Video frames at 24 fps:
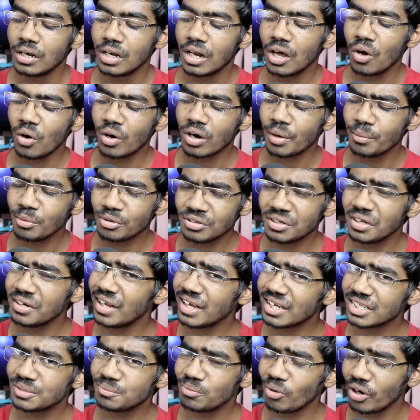Now coming to the
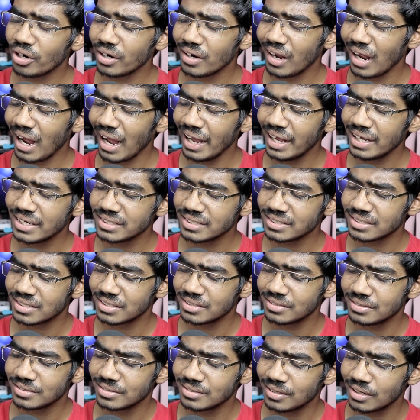next point guys,
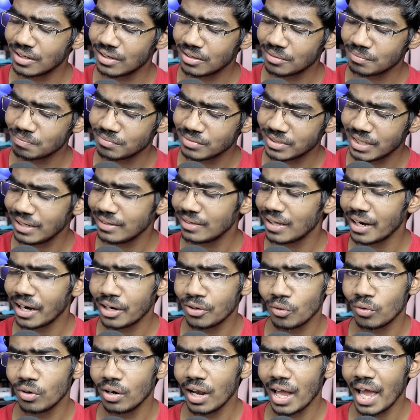the thing that
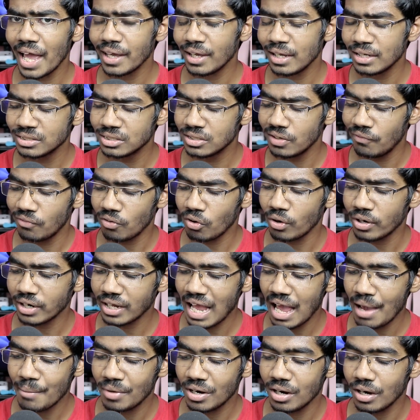I don't like is the
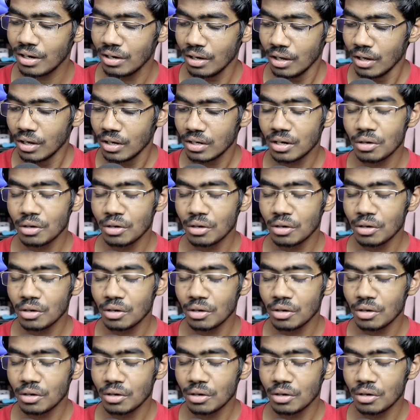front camera.